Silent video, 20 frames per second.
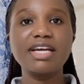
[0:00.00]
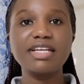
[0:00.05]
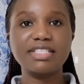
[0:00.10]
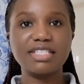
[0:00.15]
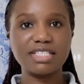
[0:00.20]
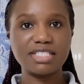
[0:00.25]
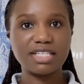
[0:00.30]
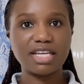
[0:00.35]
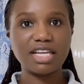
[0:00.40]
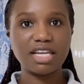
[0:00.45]

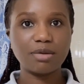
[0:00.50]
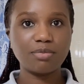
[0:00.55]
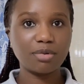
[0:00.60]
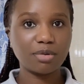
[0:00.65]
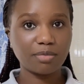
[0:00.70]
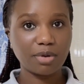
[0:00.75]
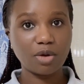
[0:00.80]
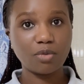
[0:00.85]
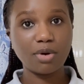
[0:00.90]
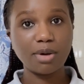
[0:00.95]
Just sign up
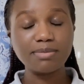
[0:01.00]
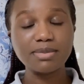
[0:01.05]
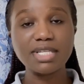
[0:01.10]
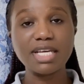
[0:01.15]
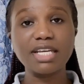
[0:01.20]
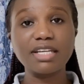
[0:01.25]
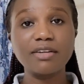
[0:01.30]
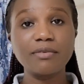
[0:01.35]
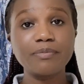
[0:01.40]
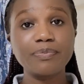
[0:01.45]
on my
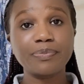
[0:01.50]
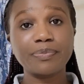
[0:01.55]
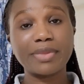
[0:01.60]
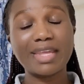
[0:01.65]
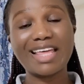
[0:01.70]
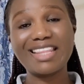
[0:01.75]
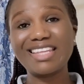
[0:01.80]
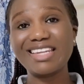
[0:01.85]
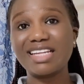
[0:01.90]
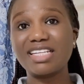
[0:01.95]
website,
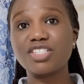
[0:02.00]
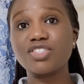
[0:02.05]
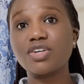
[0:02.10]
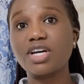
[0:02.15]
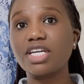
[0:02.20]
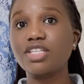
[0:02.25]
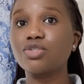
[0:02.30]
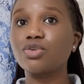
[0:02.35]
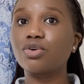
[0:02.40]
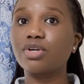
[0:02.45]
and then I'll
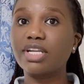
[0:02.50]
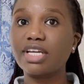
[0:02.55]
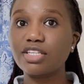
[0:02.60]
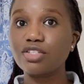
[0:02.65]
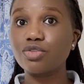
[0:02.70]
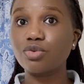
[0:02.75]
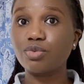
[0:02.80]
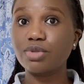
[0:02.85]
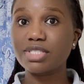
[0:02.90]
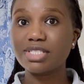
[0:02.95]
try to
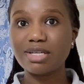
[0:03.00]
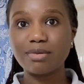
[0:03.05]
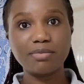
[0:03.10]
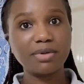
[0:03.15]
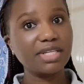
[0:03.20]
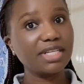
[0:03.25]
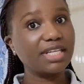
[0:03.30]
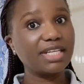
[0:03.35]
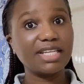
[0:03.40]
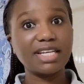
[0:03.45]
connect you with
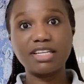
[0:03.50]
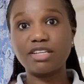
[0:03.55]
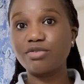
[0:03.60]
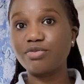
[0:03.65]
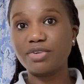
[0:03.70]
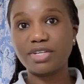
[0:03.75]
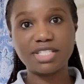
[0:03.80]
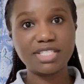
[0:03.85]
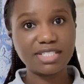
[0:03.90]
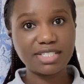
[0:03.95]
somebody in a
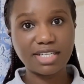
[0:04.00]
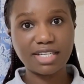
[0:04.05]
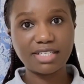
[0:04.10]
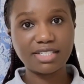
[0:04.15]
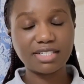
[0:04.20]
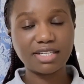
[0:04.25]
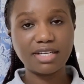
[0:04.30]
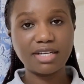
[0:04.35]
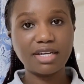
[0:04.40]
different state.